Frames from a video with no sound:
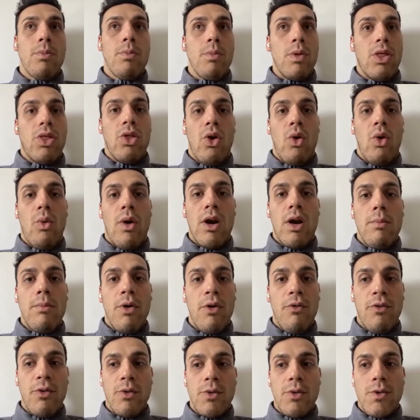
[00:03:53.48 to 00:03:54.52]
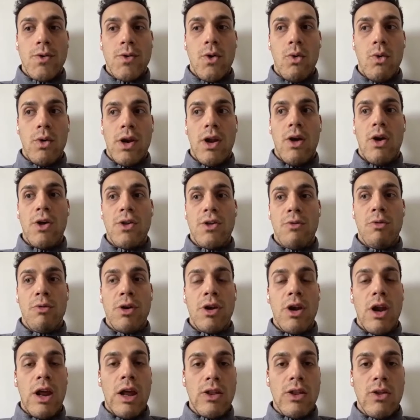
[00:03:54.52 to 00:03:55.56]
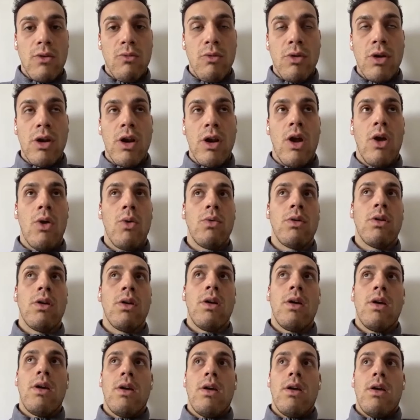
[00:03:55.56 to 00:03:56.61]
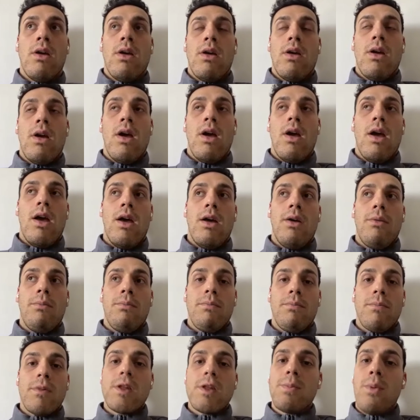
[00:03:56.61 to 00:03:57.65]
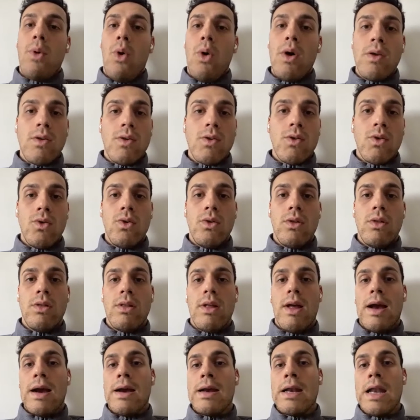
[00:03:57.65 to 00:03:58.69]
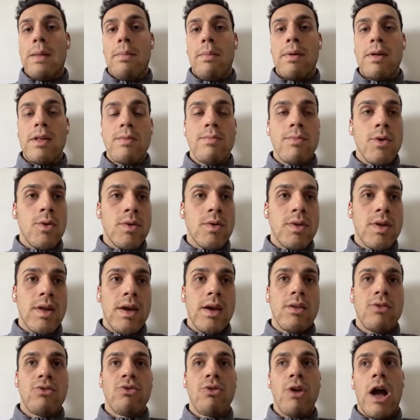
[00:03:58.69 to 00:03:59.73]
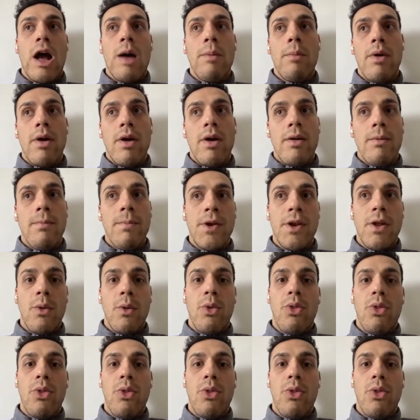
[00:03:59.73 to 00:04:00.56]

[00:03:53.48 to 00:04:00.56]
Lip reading: we thought, why not Millfield School? You know, it's a renowned sporting school, academics, music, drama, you know,